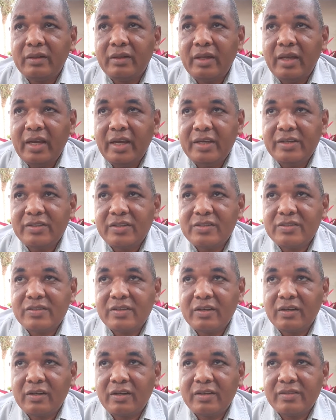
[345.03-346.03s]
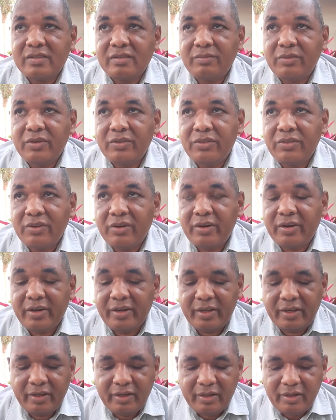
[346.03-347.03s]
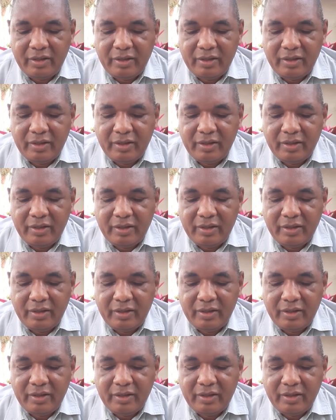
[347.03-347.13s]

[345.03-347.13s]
agency, the custom authority